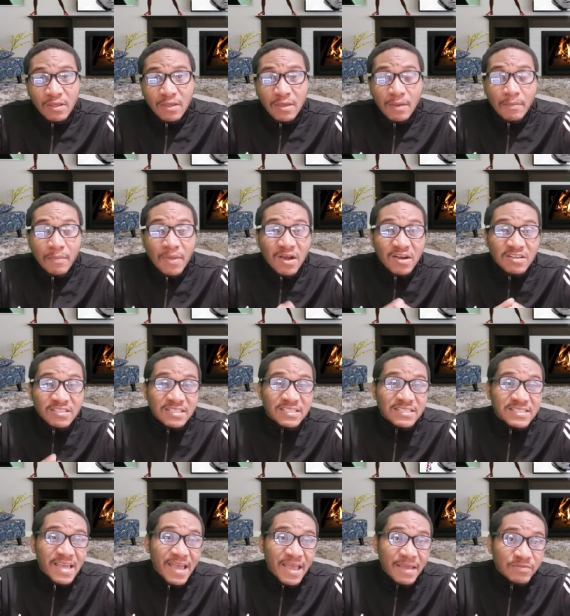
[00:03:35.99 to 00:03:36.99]
because at
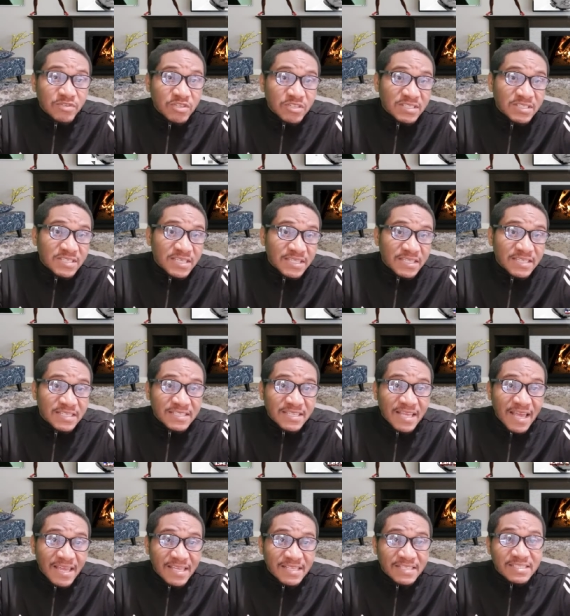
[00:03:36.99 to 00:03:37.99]
times you see the
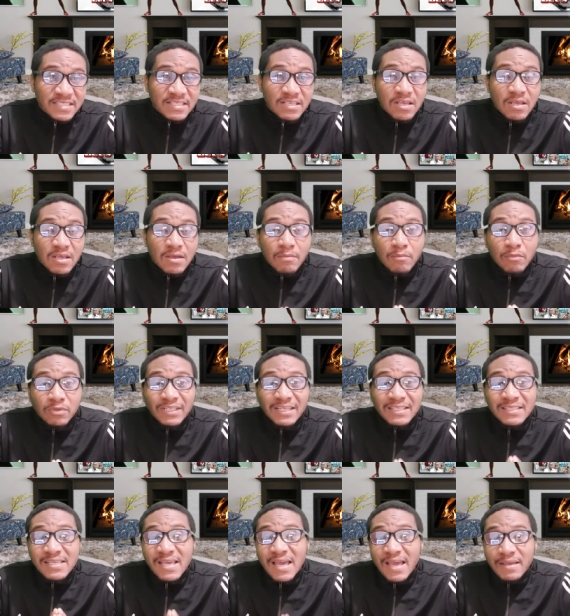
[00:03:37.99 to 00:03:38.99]
signs, but at
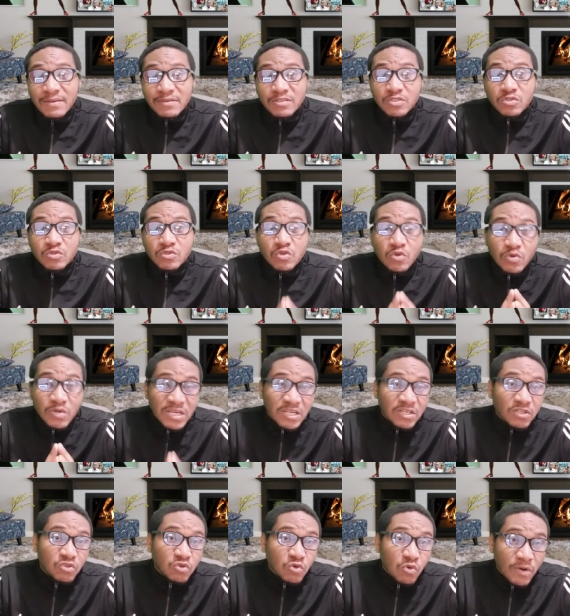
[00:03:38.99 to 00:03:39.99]
times you
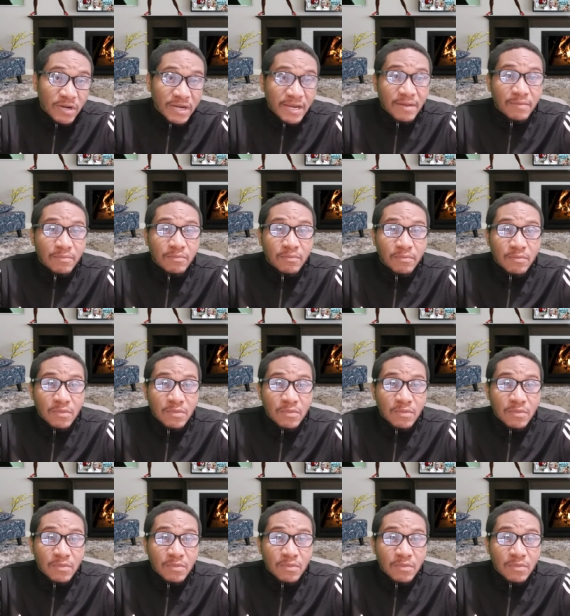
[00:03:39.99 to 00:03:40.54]
ignore them.